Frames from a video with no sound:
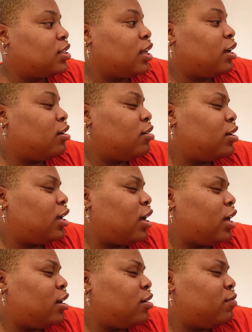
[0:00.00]
Like, oh yeah,
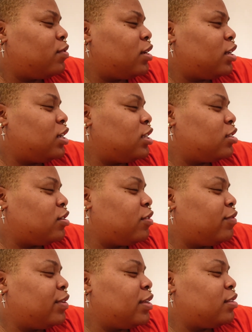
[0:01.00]
I don't want any
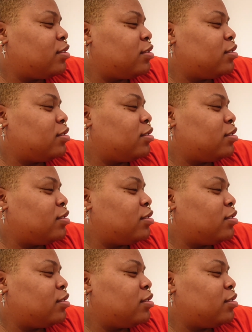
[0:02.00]
service.